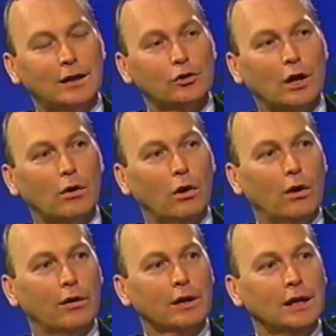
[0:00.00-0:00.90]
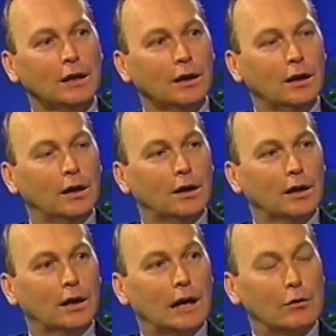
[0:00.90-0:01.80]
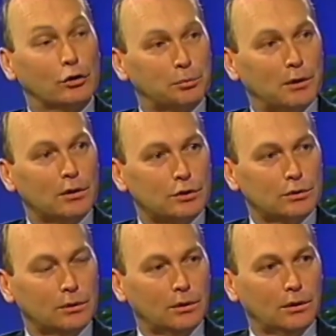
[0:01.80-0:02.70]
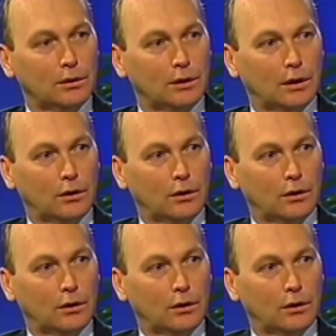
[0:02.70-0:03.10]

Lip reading: is our longing, our spiritual